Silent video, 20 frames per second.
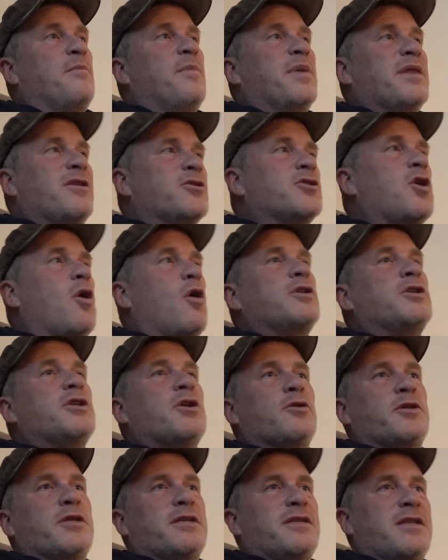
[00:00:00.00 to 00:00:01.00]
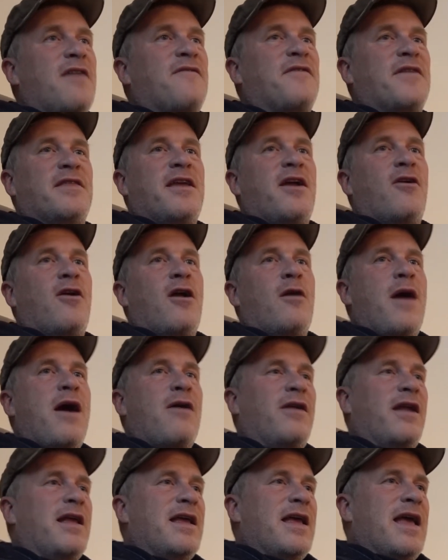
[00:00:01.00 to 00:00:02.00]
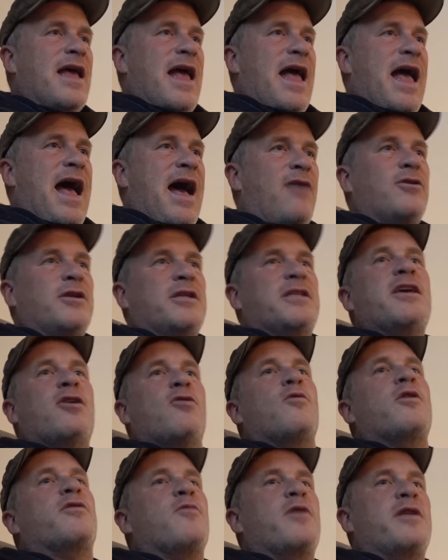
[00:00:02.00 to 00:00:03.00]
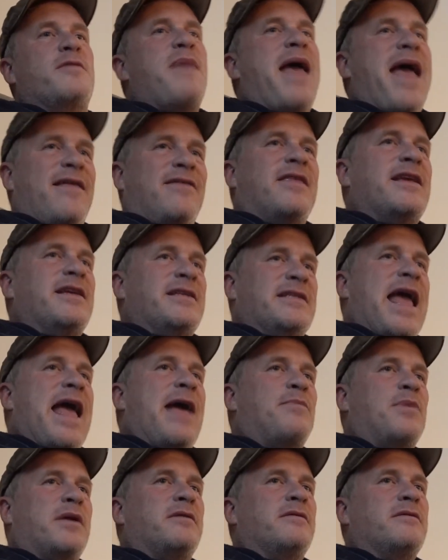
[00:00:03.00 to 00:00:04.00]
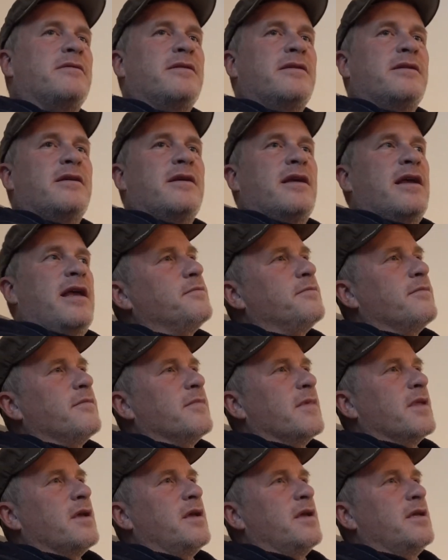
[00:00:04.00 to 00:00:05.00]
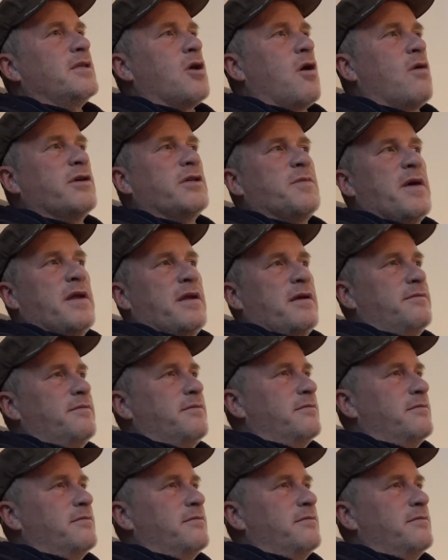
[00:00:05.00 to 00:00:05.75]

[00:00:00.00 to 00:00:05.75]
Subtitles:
But there's also stuff in there about how to deal with when bad things happen. It's always been a